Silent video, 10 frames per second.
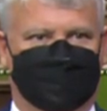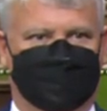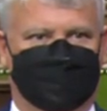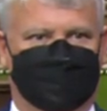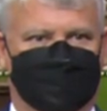
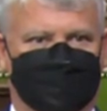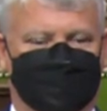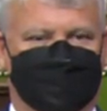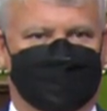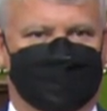
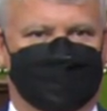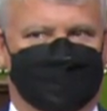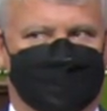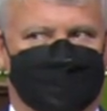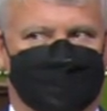
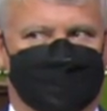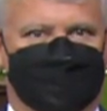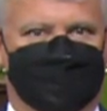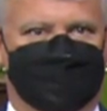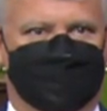
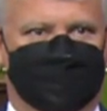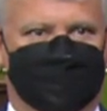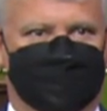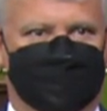This person isn't speaking.